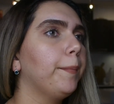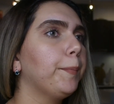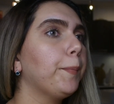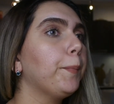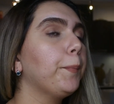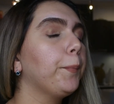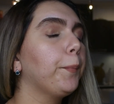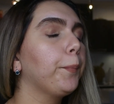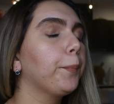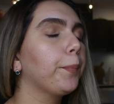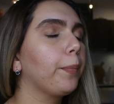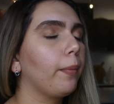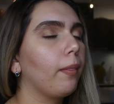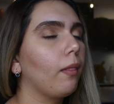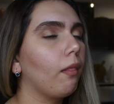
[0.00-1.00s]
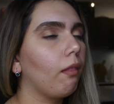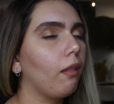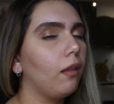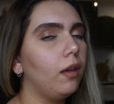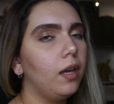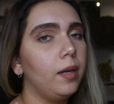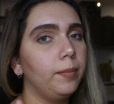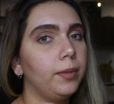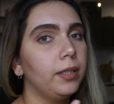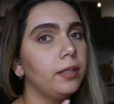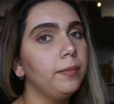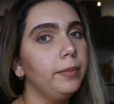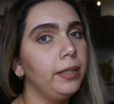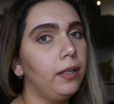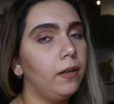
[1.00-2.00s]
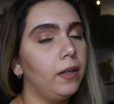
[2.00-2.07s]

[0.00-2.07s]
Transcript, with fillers: Um, I'm gonna be